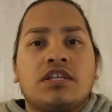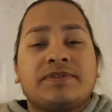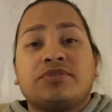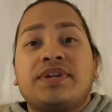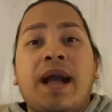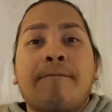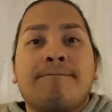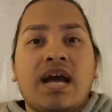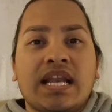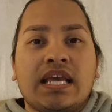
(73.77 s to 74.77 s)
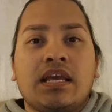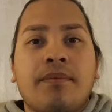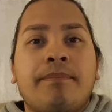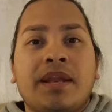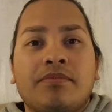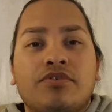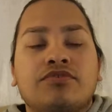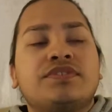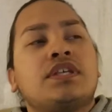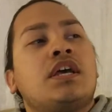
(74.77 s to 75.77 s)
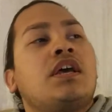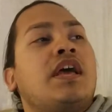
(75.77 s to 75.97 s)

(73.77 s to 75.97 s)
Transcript: Especially when you got money. Money moves.